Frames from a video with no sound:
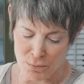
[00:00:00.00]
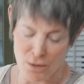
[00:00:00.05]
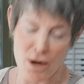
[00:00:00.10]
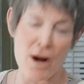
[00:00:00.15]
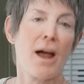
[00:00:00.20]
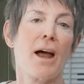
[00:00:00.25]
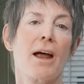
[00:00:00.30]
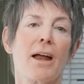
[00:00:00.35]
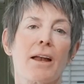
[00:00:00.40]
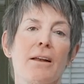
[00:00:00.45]

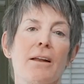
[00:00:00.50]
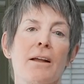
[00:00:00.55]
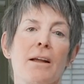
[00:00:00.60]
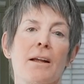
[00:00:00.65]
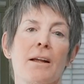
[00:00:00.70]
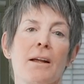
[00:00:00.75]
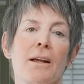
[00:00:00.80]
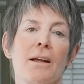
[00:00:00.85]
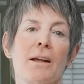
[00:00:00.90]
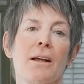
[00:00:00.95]
bread,
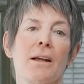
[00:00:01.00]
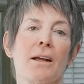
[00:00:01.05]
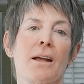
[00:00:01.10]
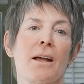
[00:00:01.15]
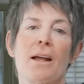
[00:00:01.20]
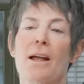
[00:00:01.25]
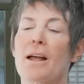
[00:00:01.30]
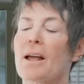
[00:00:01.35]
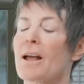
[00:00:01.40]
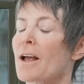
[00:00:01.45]

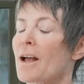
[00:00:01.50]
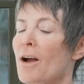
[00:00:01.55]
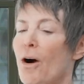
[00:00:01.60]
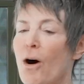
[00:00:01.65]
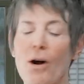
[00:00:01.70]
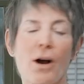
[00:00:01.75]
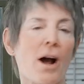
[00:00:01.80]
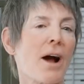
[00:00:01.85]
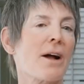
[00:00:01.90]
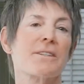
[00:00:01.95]

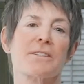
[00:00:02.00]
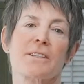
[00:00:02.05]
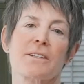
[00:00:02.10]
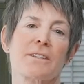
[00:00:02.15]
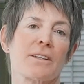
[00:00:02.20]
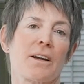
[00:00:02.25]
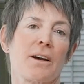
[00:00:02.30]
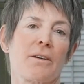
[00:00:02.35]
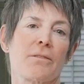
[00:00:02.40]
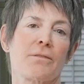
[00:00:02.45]
all kinds of
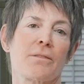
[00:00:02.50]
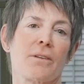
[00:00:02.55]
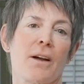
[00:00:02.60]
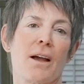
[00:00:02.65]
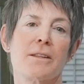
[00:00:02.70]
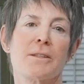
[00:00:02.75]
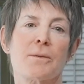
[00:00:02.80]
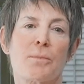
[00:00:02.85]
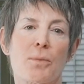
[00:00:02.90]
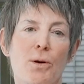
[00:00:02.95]
stuff,
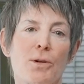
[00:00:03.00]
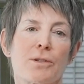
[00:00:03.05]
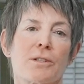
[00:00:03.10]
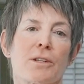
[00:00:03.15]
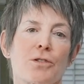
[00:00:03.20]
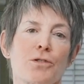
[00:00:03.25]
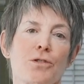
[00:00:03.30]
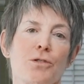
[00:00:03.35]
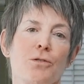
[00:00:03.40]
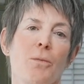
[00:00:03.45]
and the birds
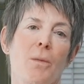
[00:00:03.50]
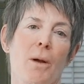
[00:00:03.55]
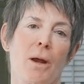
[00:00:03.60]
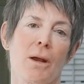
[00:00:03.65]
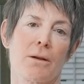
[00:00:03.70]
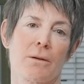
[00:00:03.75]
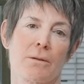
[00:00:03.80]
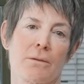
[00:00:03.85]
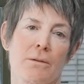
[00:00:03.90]
eschew me.